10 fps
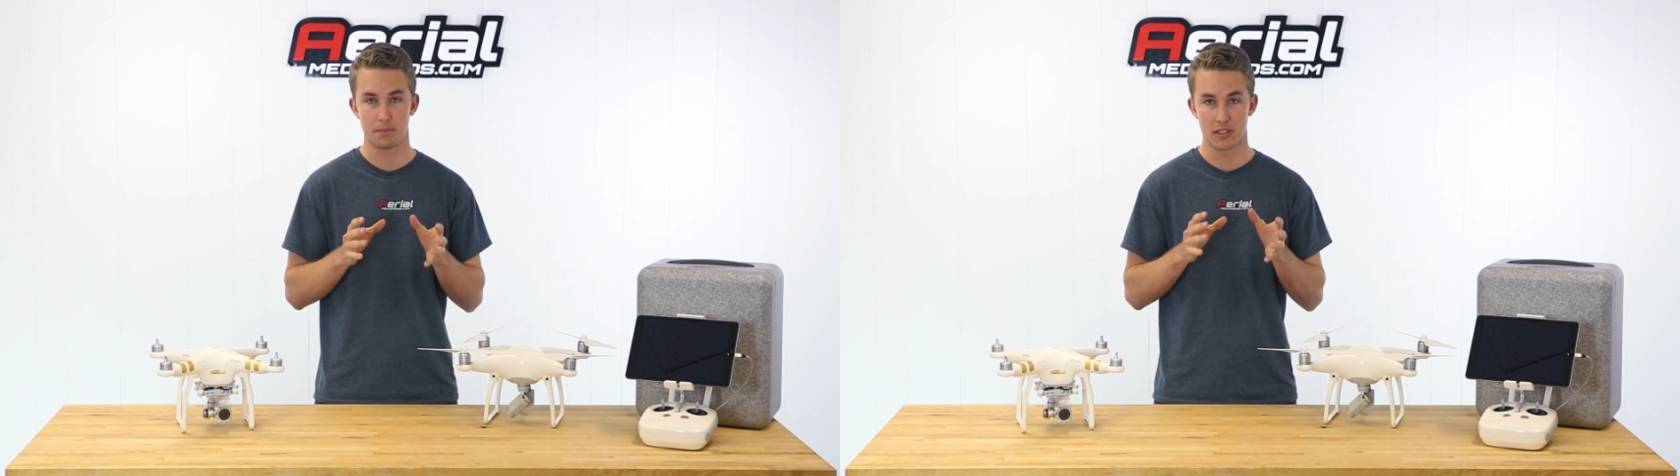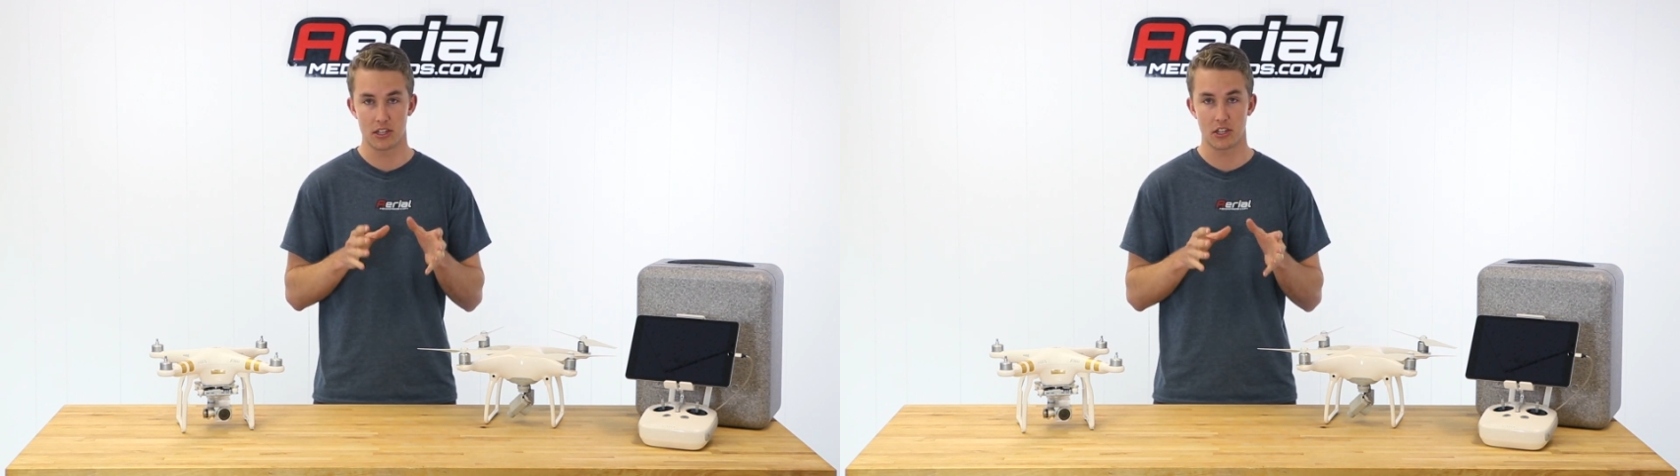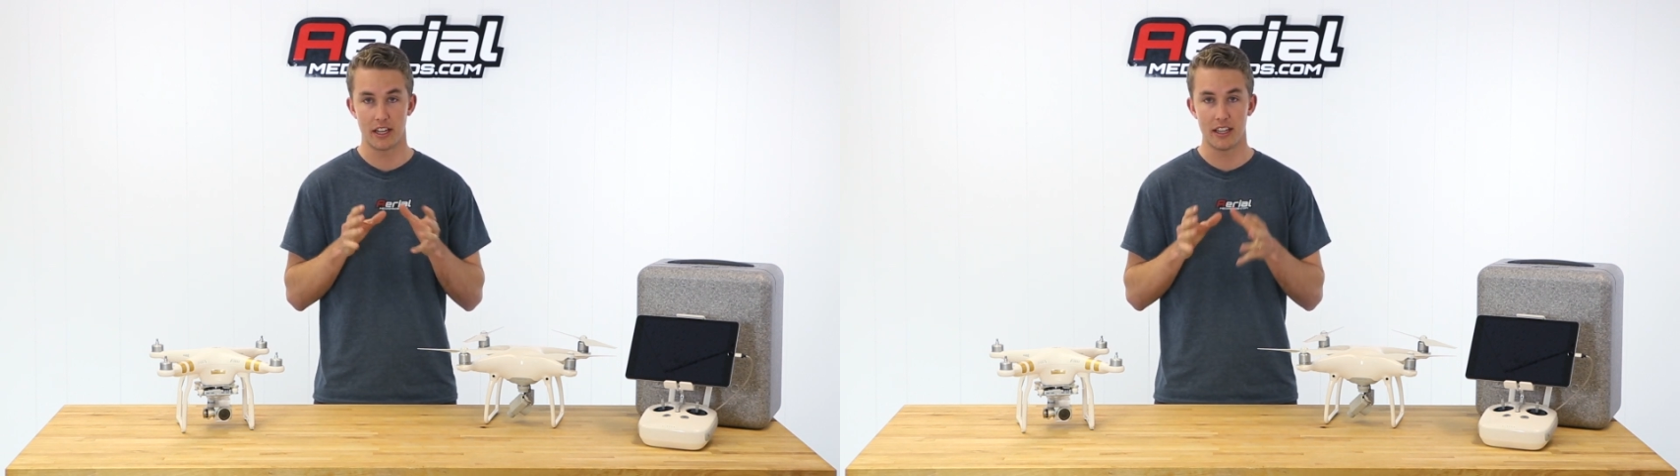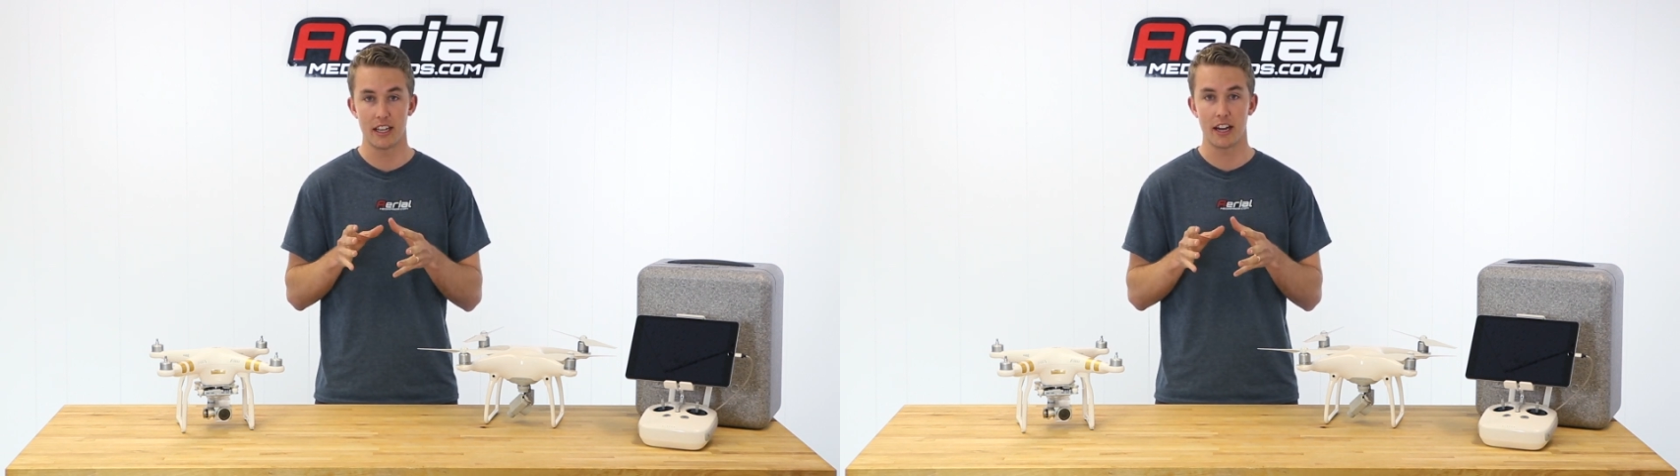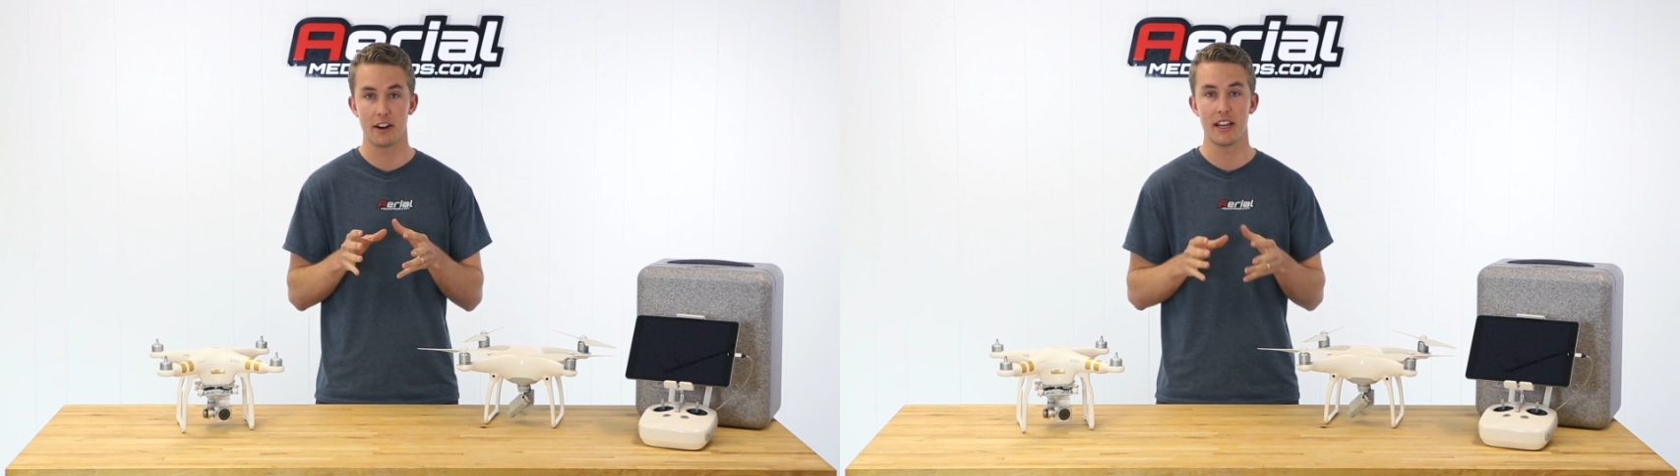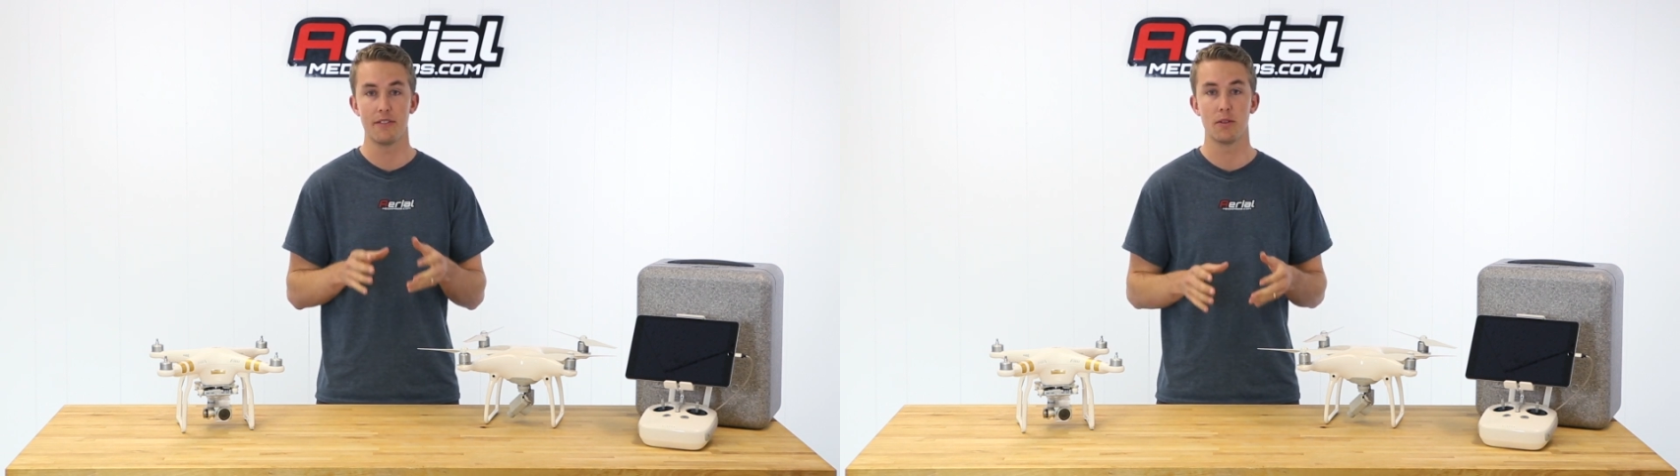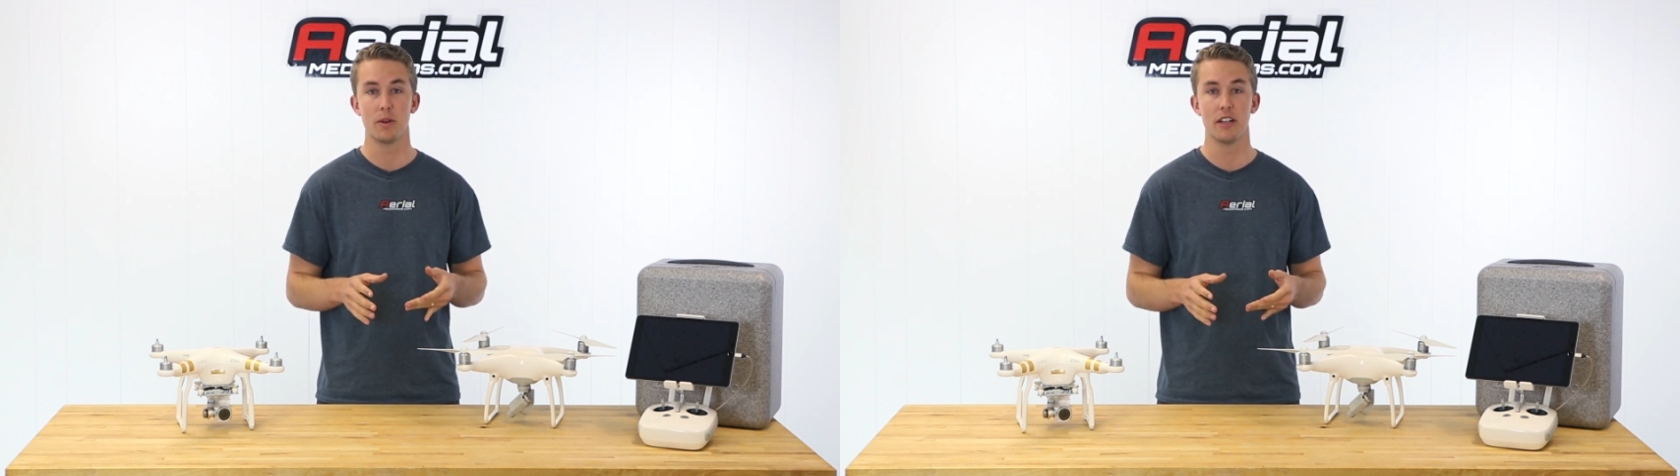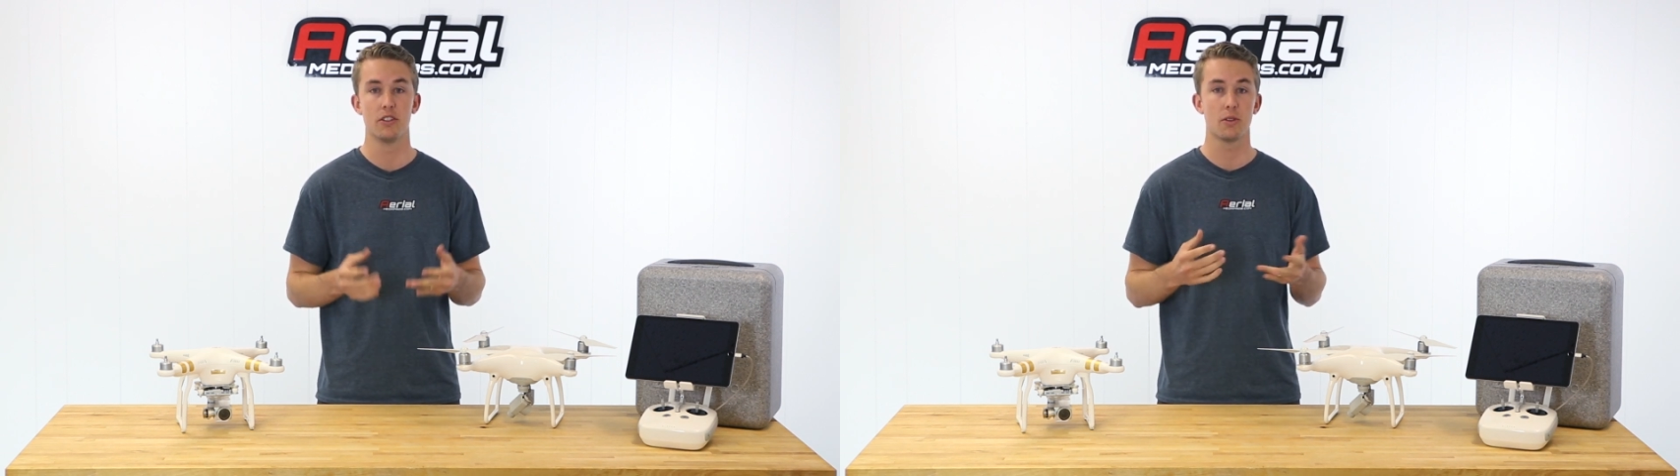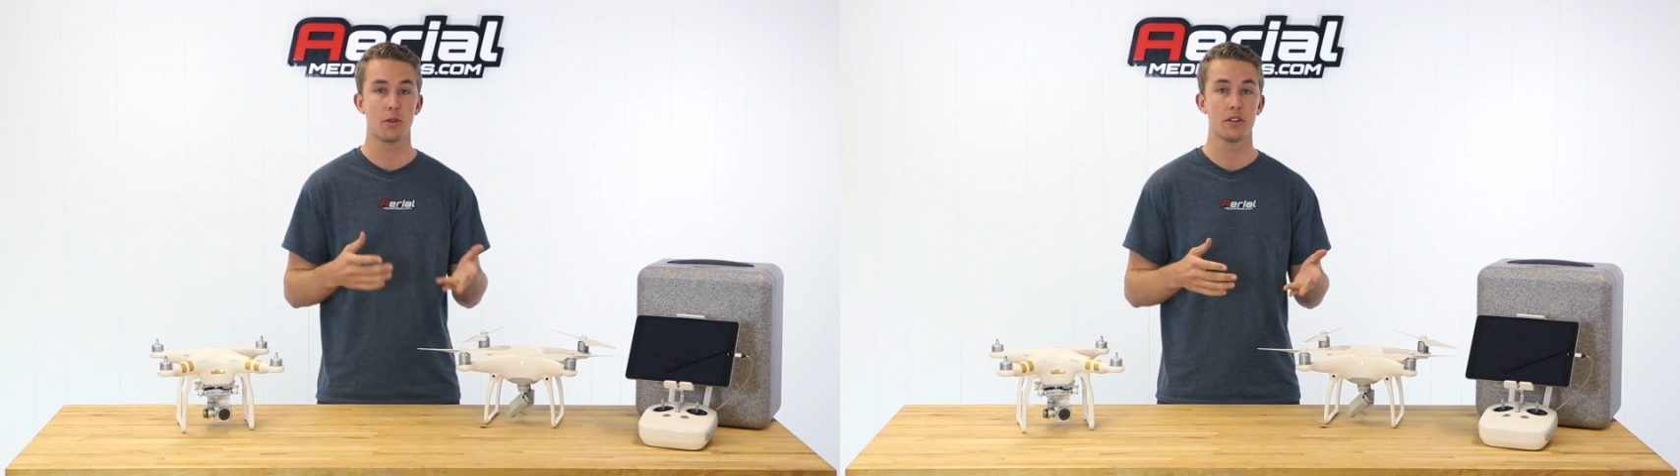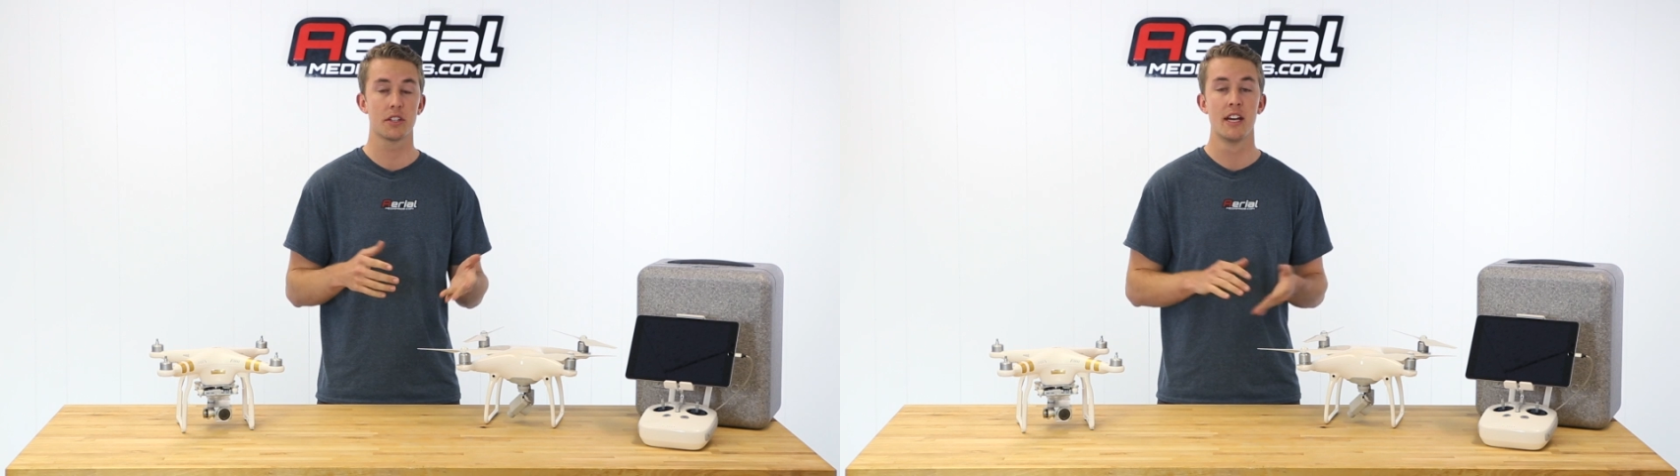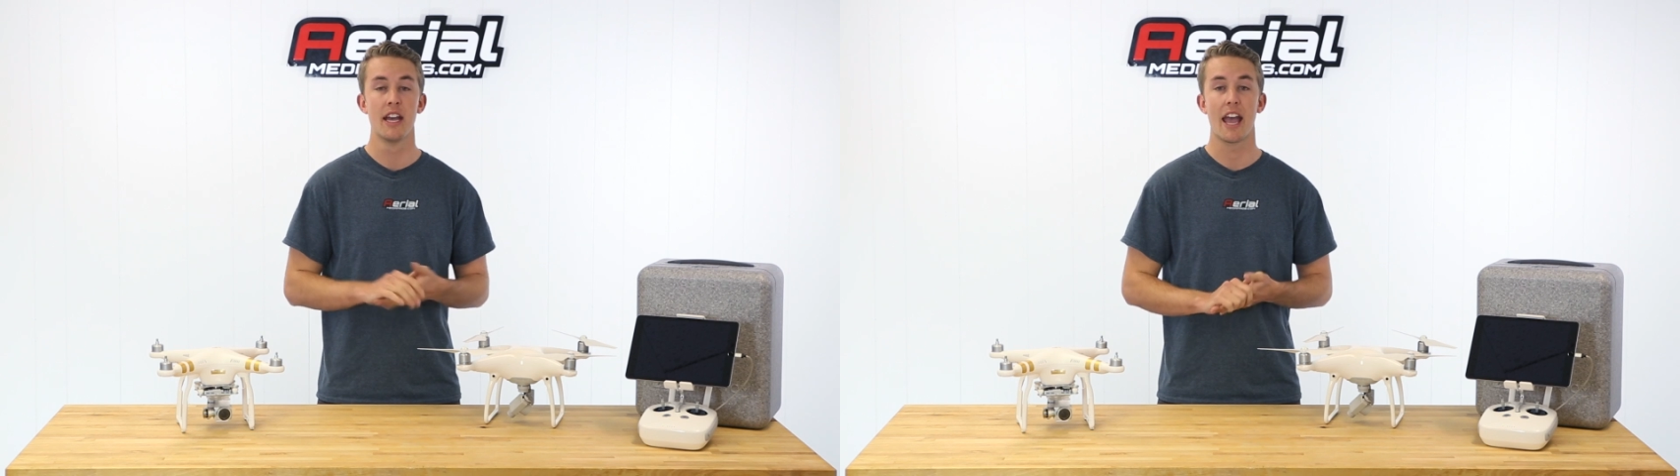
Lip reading: position in the air even when indoors